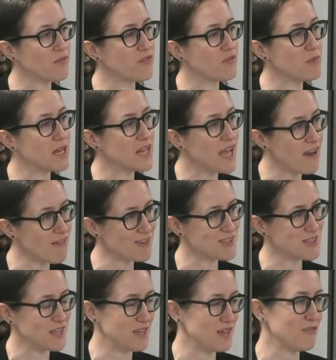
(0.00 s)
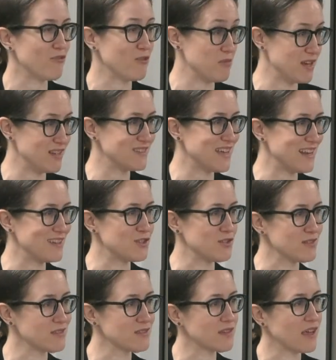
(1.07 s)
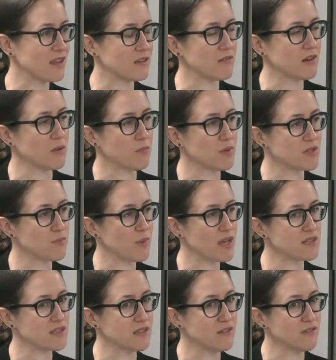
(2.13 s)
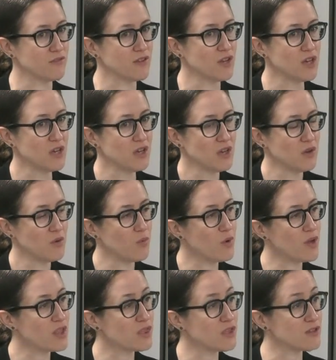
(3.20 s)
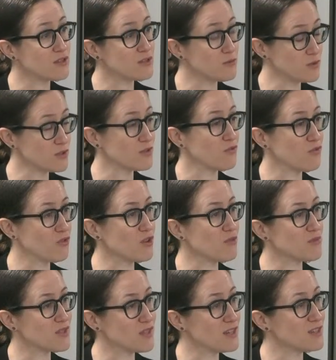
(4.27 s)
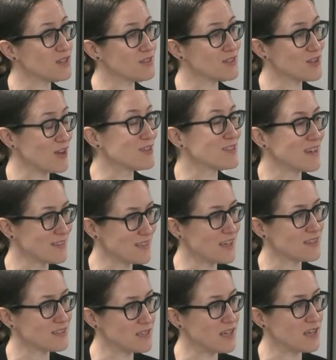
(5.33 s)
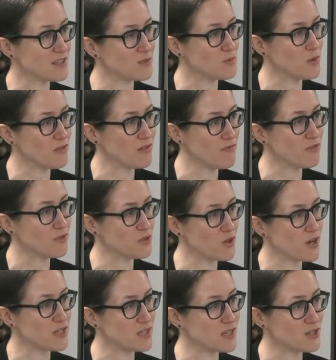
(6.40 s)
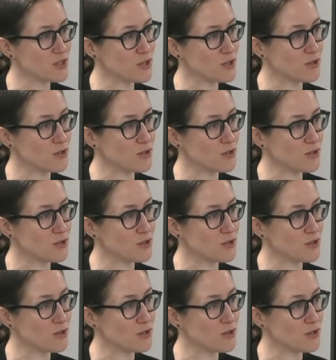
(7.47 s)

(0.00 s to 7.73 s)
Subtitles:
familiarity from an intelligence gathering perspective with the sorts of groups that it turned out the SDS were infiltrating too?